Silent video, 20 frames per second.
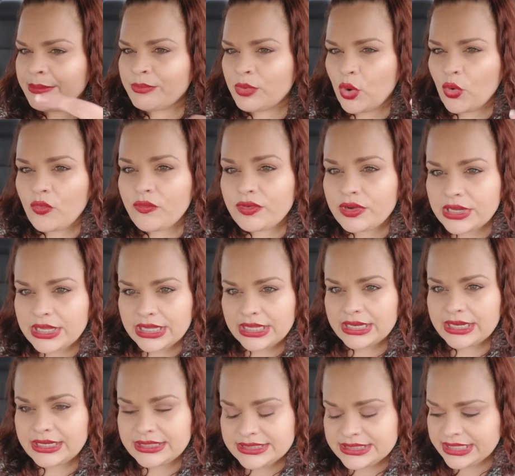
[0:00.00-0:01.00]

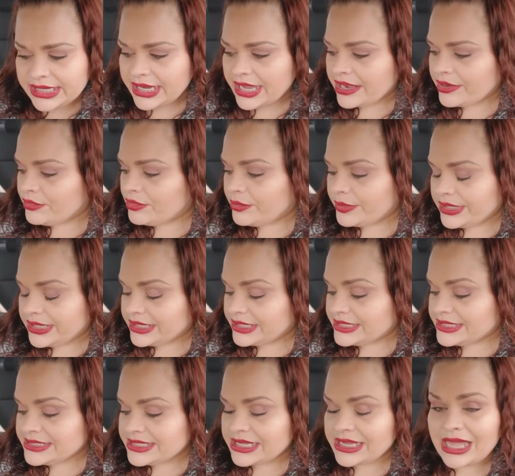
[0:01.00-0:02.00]
overheating today. I don't know what it
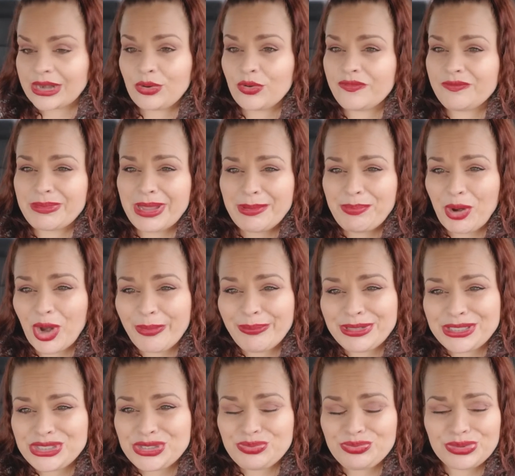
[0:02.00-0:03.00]
is. Like, I don't know if my
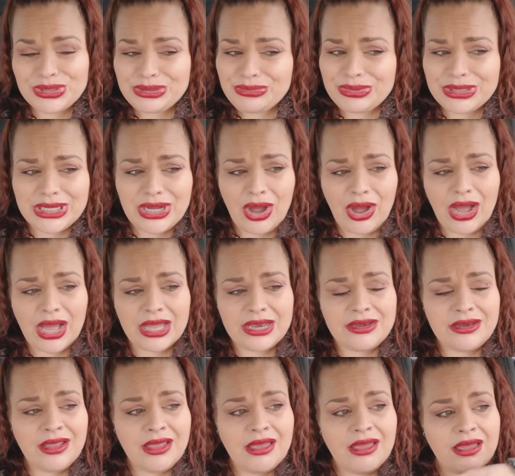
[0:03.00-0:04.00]
apartment's really, really hot.